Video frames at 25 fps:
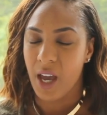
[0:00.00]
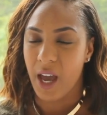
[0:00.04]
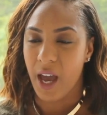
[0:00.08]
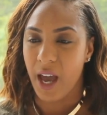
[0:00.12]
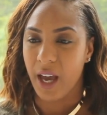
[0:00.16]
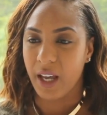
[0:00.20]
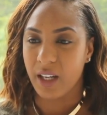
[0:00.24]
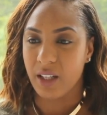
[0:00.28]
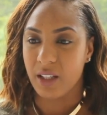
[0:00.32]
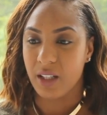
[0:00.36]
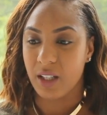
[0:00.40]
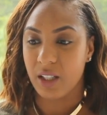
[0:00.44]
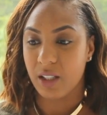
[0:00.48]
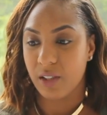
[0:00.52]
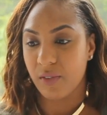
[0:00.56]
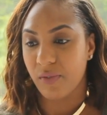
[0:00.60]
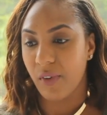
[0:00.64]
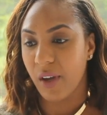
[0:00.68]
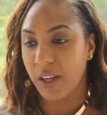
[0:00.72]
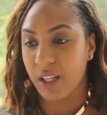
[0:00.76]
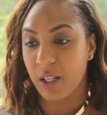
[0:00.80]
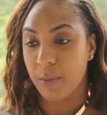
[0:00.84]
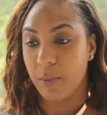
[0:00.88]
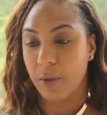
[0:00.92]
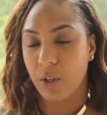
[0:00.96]
And it's
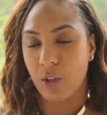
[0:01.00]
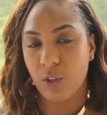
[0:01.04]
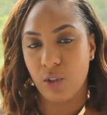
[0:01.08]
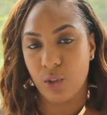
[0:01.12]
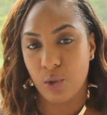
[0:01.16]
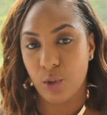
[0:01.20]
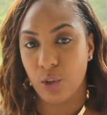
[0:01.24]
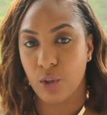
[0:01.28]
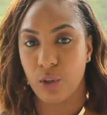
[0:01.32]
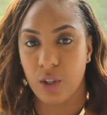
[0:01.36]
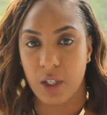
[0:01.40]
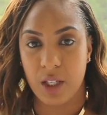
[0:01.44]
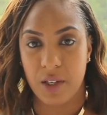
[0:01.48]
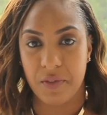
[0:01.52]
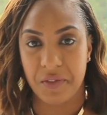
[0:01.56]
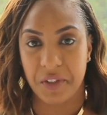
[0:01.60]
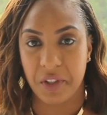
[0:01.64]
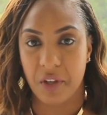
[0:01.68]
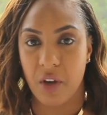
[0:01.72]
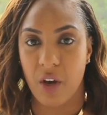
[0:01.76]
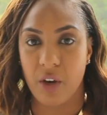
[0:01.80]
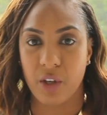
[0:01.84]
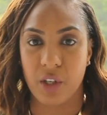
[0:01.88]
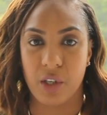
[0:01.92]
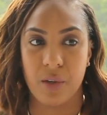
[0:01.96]
funny because you could
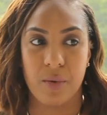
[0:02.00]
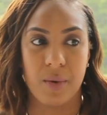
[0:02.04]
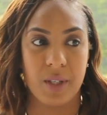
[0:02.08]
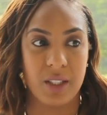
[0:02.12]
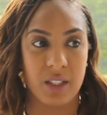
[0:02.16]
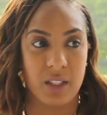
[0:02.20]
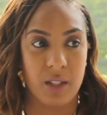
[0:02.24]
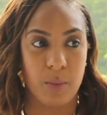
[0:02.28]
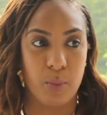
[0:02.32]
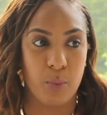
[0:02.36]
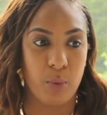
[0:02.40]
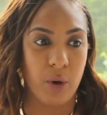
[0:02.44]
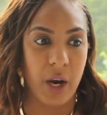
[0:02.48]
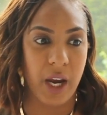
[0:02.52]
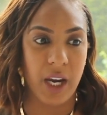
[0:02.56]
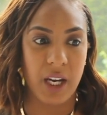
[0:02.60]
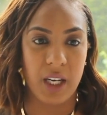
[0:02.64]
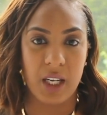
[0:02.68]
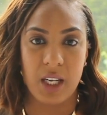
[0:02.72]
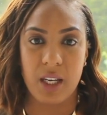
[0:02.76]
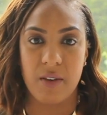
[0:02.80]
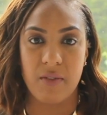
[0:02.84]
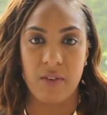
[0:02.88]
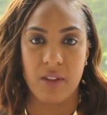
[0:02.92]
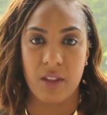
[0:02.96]
even argue, is the
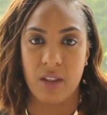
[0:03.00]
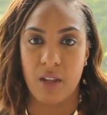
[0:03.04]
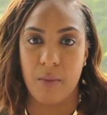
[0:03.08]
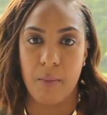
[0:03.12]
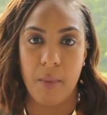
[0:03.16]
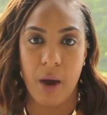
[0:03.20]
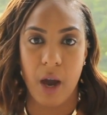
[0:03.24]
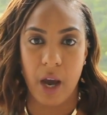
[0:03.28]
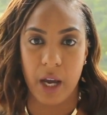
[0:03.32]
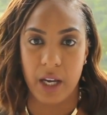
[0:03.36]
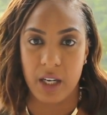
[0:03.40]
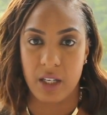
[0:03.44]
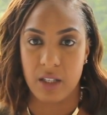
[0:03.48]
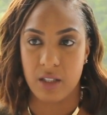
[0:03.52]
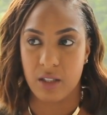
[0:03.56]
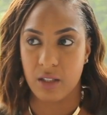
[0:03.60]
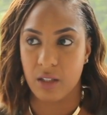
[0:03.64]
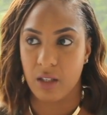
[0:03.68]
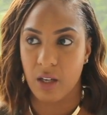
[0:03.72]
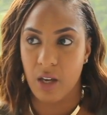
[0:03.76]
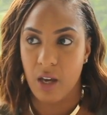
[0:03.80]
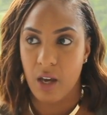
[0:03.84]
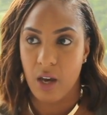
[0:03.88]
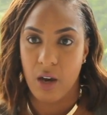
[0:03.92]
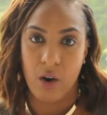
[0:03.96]
brain even the mind?
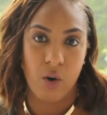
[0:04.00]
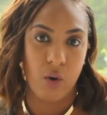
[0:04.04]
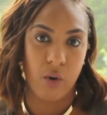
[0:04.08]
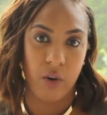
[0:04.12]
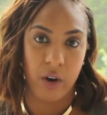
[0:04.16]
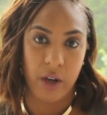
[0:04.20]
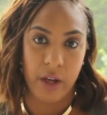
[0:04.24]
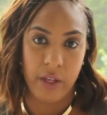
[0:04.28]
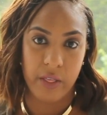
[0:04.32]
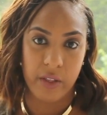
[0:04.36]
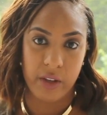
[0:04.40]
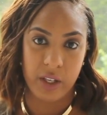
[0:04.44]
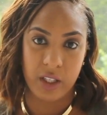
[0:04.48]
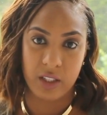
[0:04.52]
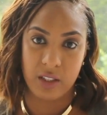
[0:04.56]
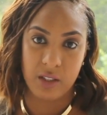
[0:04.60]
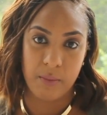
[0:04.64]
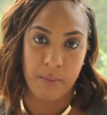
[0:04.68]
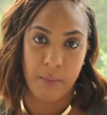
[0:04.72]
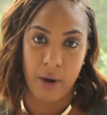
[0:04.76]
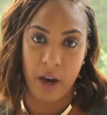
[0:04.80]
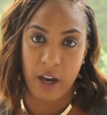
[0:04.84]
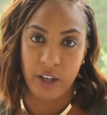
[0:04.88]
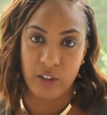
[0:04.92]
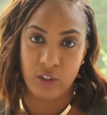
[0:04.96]
Or is the
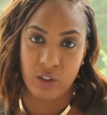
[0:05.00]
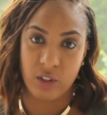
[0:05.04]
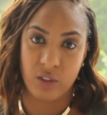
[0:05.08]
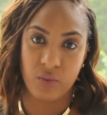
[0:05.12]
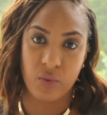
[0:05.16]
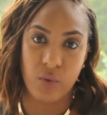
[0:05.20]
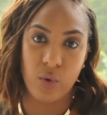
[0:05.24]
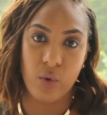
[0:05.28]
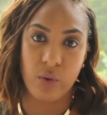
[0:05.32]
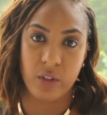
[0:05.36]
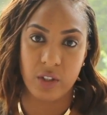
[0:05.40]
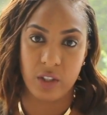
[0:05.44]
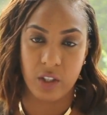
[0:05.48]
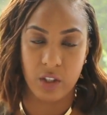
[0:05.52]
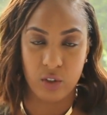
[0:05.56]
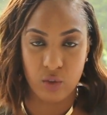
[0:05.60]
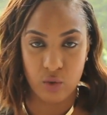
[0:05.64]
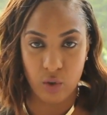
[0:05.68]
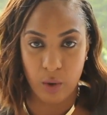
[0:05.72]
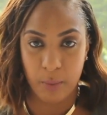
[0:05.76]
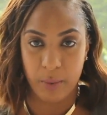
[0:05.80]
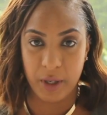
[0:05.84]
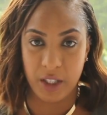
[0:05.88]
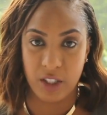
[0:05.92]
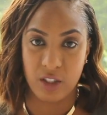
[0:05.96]
mind just thoughts that
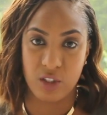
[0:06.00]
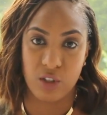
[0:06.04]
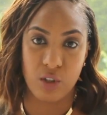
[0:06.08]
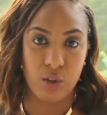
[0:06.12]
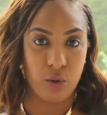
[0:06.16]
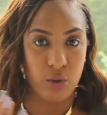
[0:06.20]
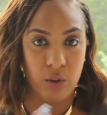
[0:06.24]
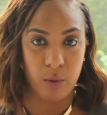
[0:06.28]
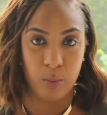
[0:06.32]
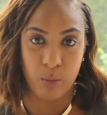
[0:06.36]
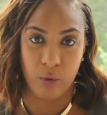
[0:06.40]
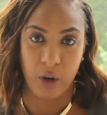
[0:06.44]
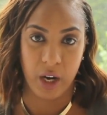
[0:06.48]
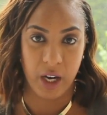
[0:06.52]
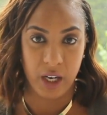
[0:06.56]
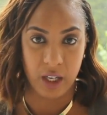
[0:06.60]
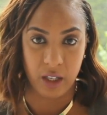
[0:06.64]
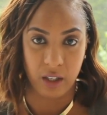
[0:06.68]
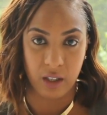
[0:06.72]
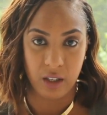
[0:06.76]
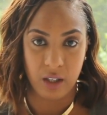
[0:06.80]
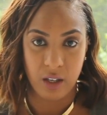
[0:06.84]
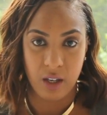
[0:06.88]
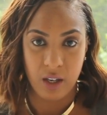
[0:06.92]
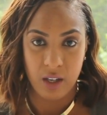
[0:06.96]
drop into the
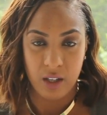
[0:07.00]
brain?